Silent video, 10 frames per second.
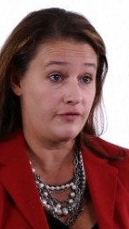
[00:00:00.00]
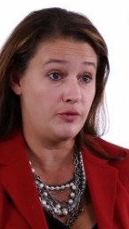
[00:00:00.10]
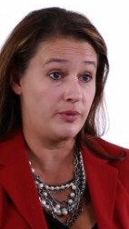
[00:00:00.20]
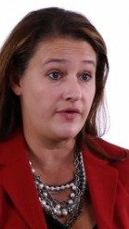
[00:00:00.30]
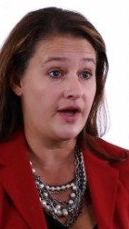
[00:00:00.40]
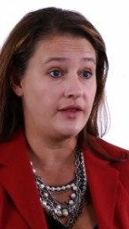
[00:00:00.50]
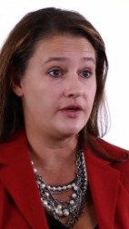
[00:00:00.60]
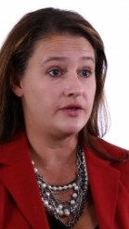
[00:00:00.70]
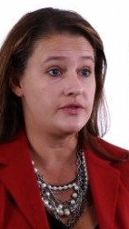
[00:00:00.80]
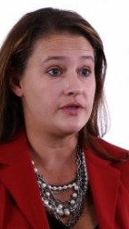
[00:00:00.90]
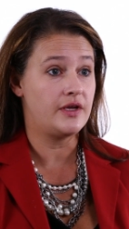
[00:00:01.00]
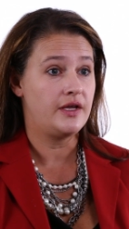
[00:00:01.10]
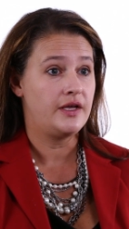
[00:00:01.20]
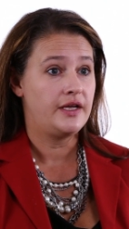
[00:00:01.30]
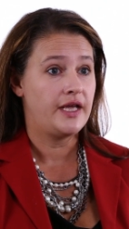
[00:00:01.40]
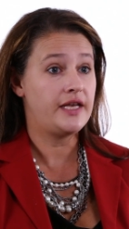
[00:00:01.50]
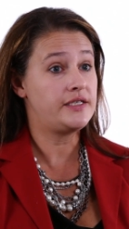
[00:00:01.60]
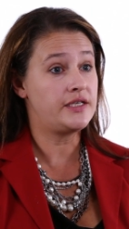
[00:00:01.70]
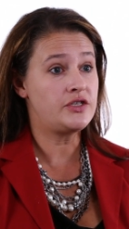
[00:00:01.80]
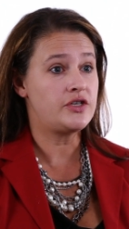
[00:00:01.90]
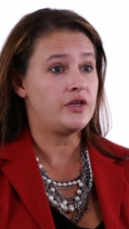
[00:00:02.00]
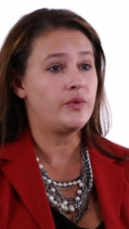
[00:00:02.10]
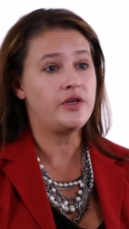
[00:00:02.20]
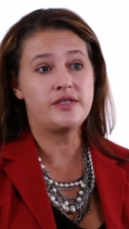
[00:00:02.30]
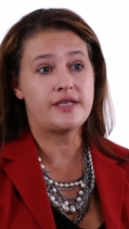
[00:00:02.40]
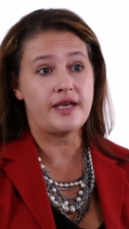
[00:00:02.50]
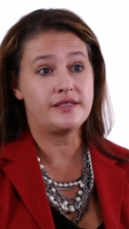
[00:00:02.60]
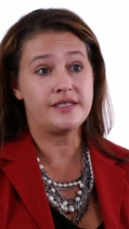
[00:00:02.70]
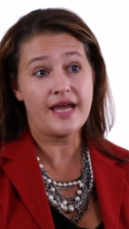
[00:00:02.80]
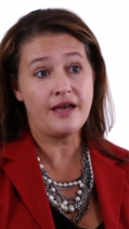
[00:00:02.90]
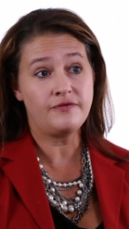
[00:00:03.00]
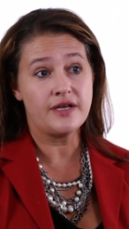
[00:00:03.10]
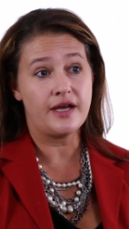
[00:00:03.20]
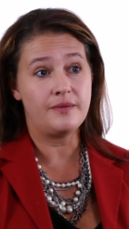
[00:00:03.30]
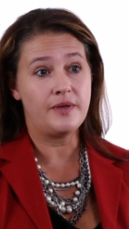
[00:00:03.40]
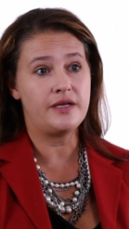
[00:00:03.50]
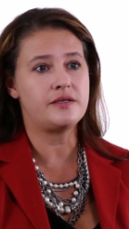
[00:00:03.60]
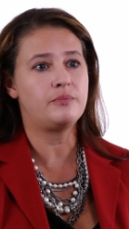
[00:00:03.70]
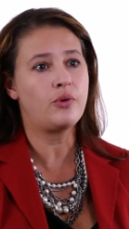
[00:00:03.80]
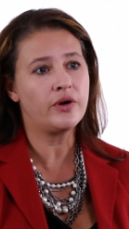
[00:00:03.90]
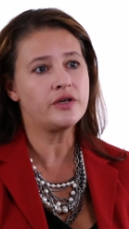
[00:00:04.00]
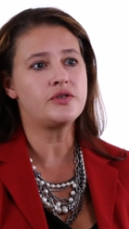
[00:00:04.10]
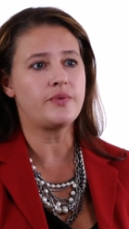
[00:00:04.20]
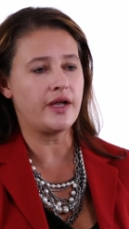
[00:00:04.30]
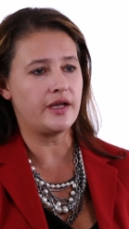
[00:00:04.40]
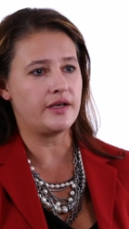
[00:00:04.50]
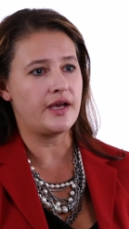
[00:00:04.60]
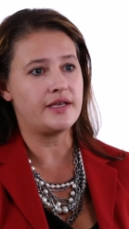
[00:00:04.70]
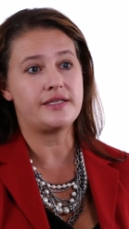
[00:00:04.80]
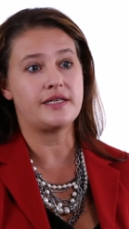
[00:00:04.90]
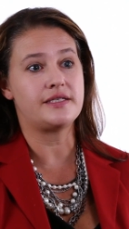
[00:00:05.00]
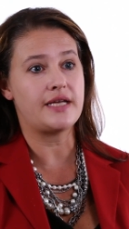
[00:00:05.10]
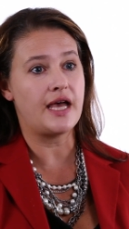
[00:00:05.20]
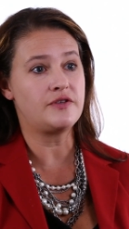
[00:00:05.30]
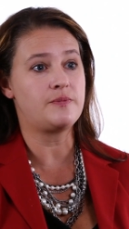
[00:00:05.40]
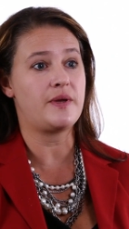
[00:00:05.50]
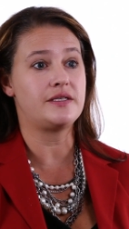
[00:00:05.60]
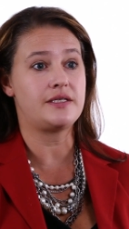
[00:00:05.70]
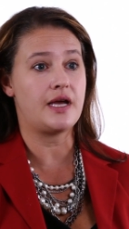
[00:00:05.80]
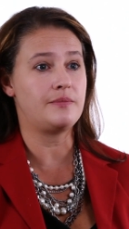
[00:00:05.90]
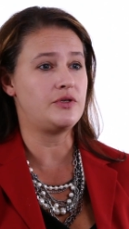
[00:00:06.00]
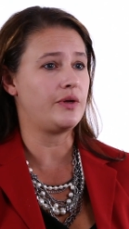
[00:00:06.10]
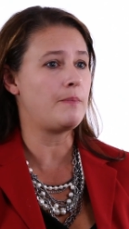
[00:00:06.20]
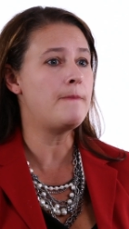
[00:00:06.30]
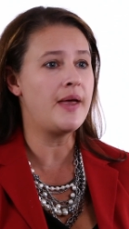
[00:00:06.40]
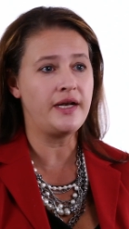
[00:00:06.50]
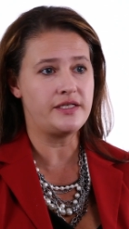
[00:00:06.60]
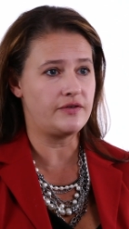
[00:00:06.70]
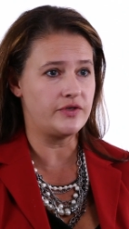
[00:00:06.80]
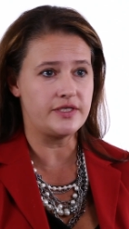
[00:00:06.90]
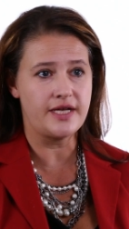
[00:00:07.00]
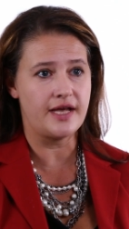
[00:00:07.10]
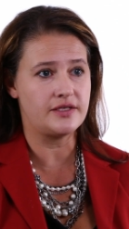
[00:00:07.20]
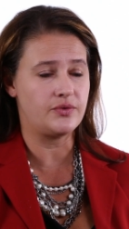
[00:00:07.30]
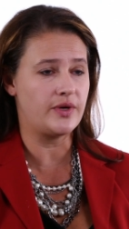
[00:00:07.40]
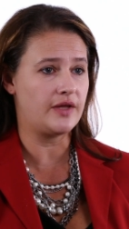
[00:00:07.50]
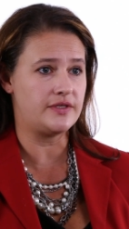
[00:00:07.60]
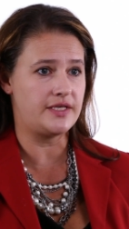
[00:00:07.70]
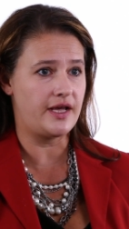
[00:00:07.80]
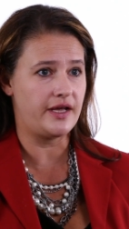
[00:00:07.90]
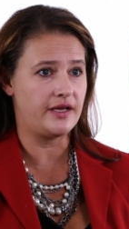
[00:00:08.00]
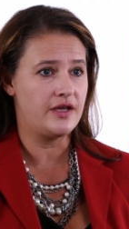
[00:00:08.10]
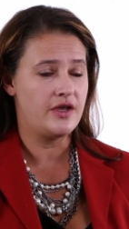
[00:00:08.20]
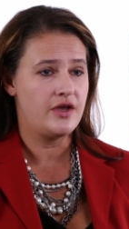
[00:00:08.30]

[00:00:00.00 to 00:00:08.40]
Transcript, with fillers: if you provide those. In addition, when you say staff time, it is important to recognize that staff spends time doing many different tasks throughout the day.